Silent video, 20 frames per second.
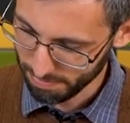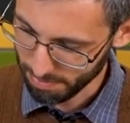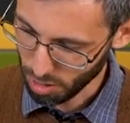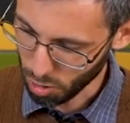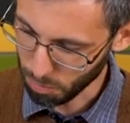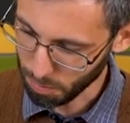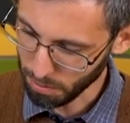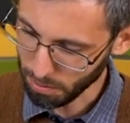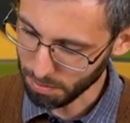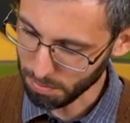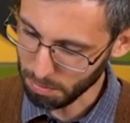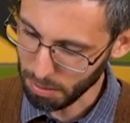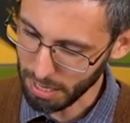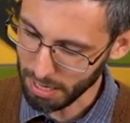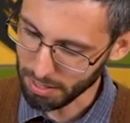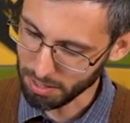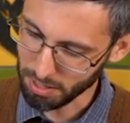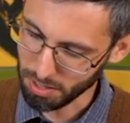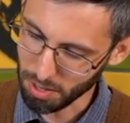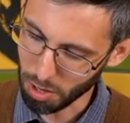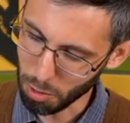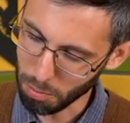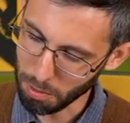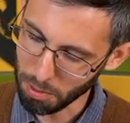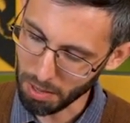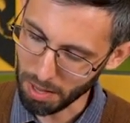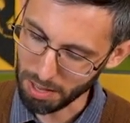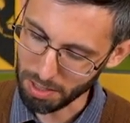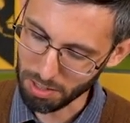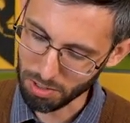hope you, P.S. Hope
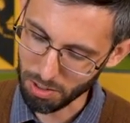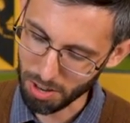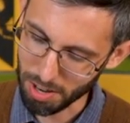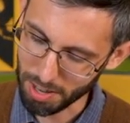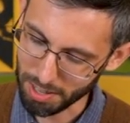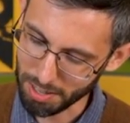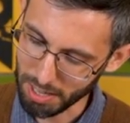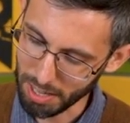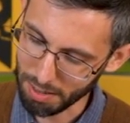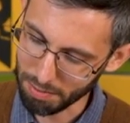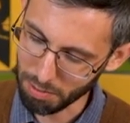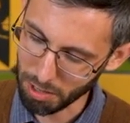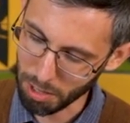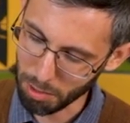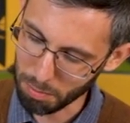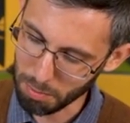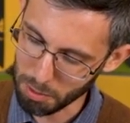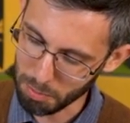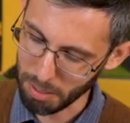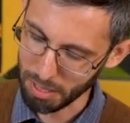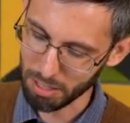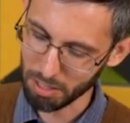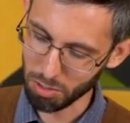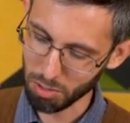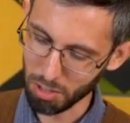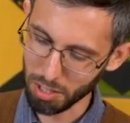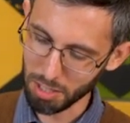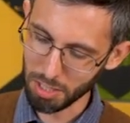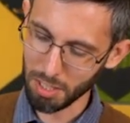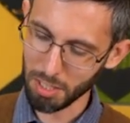you like the drawing on the envelope.
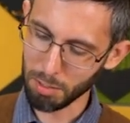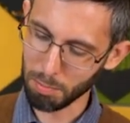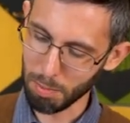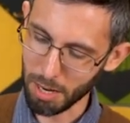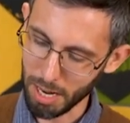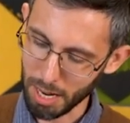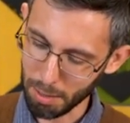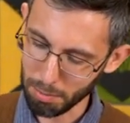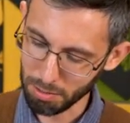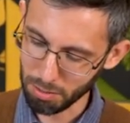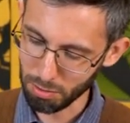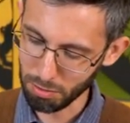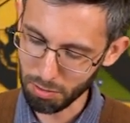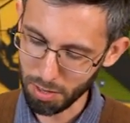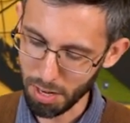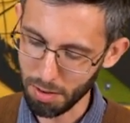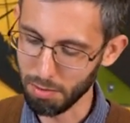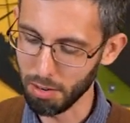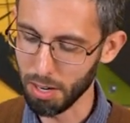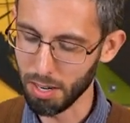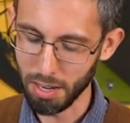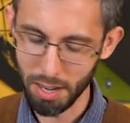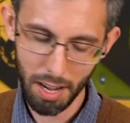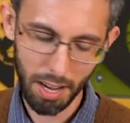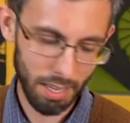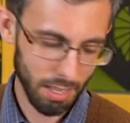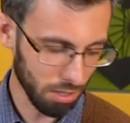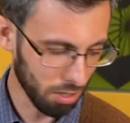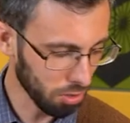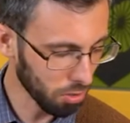Spinosaurus is my absolute favorite.
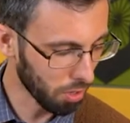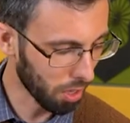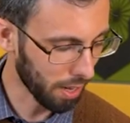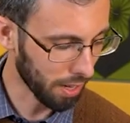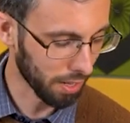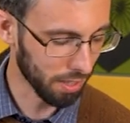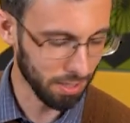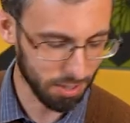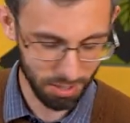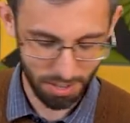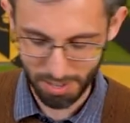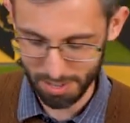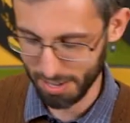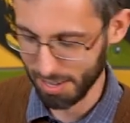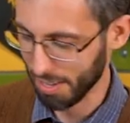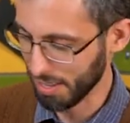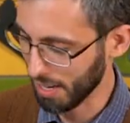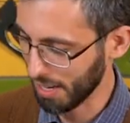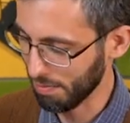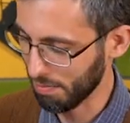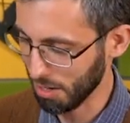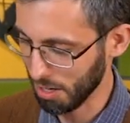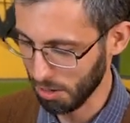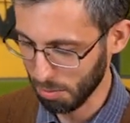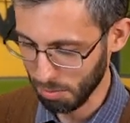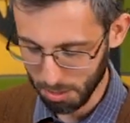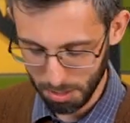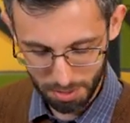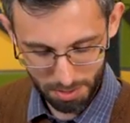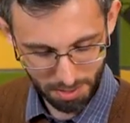I do like the drawing on the
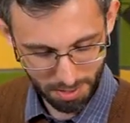envelope.